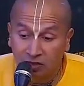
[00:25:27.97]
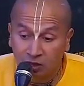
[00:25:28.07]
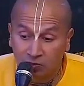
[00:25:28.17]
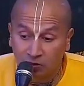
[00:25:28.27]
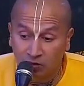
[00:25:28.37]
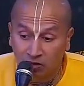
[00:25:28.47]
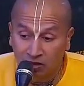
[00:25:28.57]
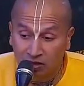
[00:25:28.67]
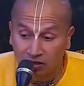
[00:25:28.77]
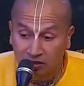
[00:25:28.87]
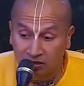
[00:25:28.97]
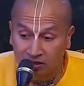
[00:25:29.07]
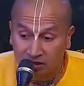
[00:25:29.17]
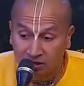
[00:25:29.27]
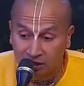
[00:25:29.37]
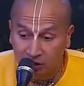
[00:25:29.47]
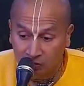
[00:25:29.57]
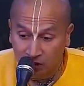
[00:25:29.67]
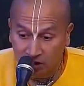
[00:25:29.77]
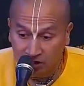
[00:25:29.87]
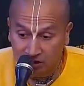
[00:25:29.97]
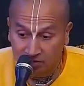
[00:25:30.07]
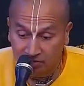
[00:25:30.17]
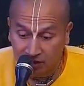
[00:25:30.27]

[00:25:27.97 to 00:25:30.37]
respond in this situation.